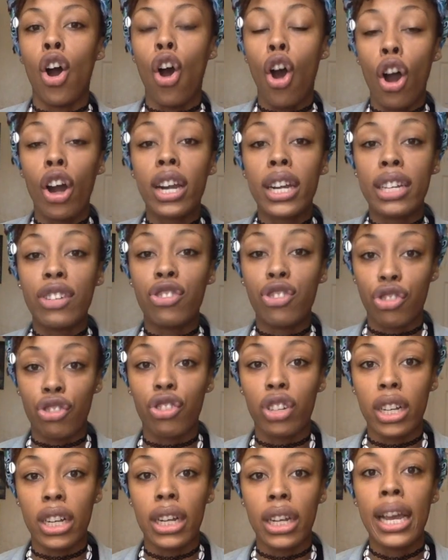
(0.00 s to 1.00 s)

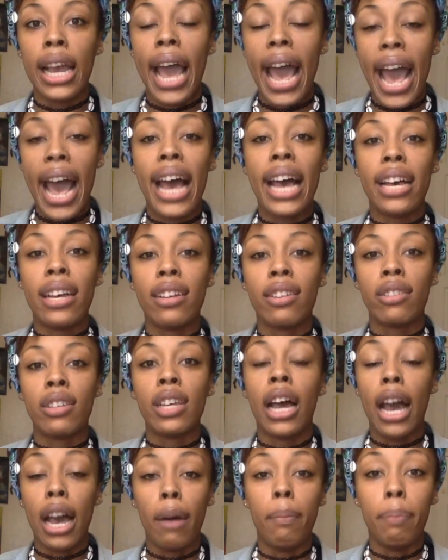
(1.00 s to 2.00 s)
artistry as
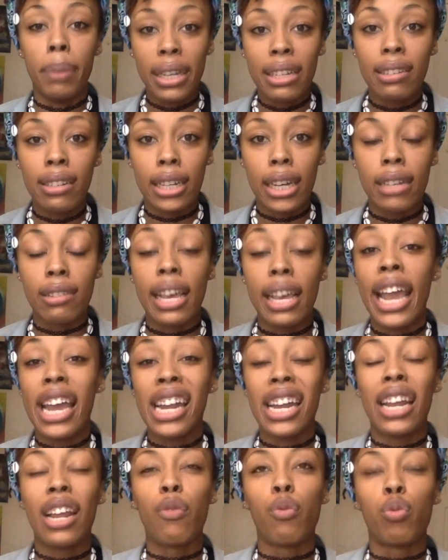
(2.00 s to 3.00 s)
a business.
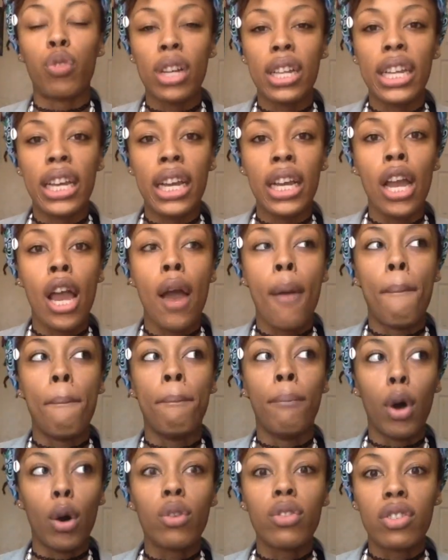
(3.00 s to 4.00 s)
And really
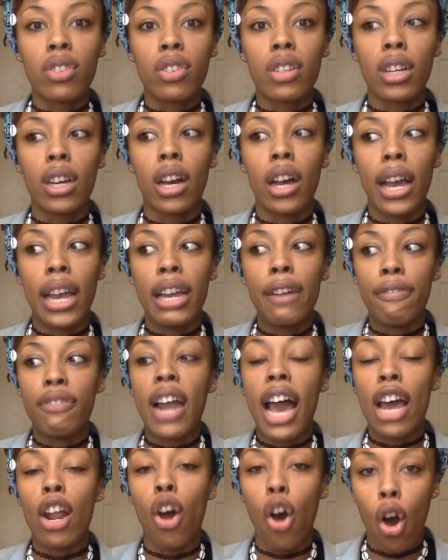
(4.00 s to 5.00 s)
most, if
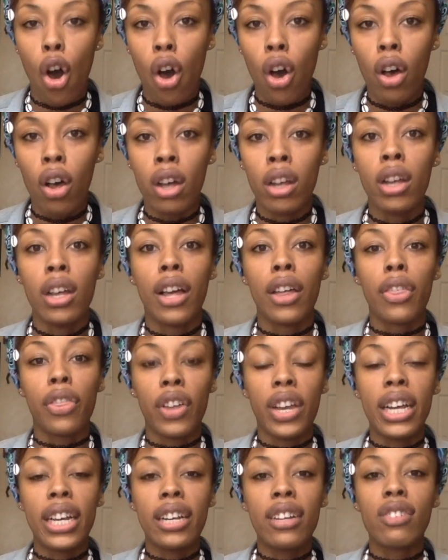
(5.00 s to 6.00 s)
not all,
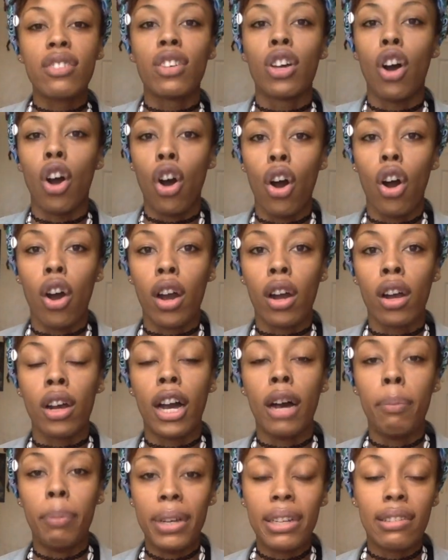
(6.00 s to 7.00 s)
things are
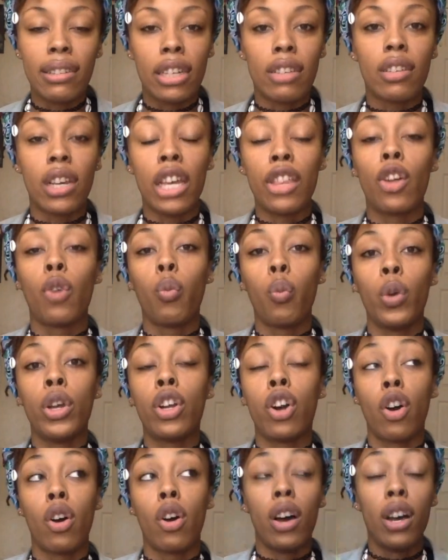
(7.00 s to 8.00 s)
a business. Either we
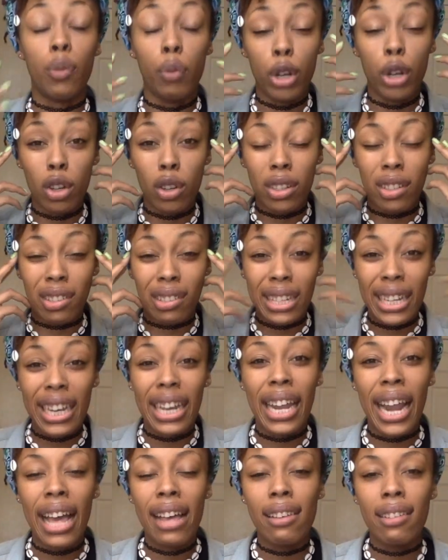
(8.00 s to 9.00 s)
don't see
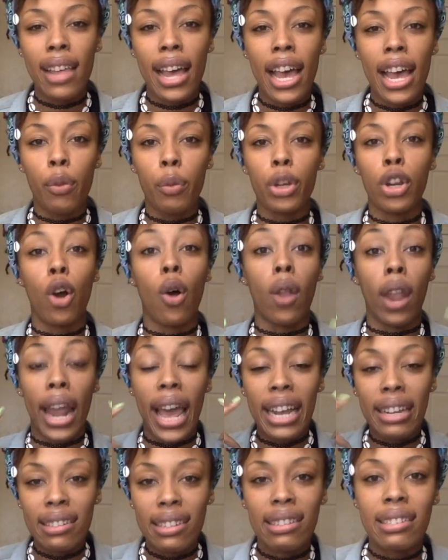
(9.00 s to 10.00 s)
it as that, we don't
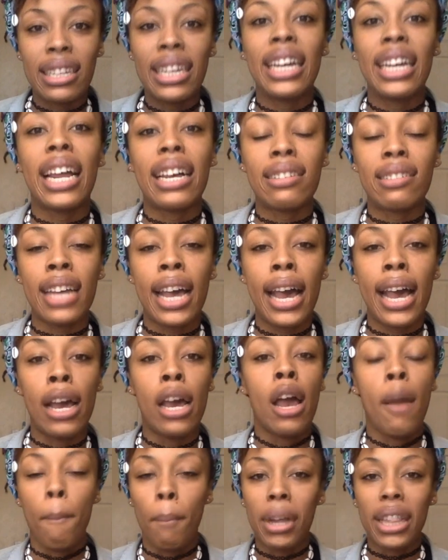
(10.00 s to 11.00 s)
like to see it as that,
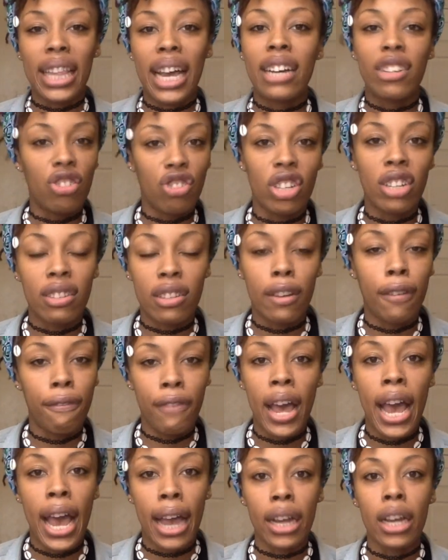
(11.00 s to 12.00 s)
but that's just a
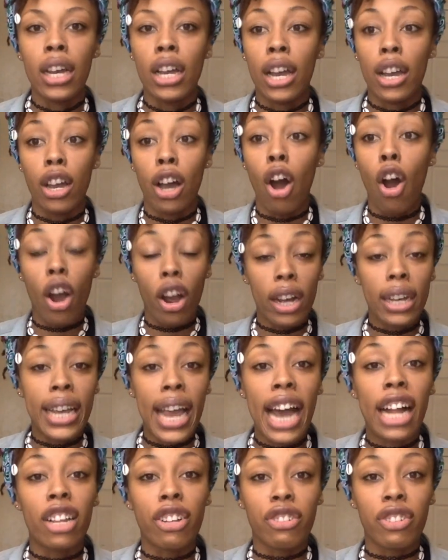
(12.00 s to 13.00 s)
fact. Art
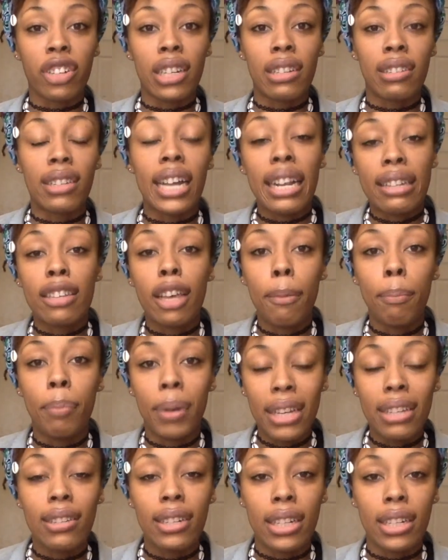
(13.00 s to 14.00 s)
galleries, that's a
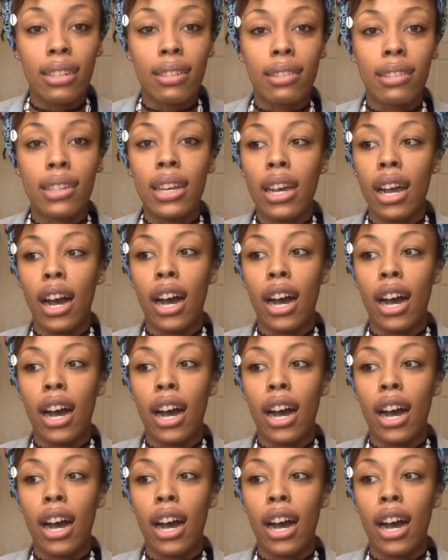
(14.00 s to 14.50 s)
business.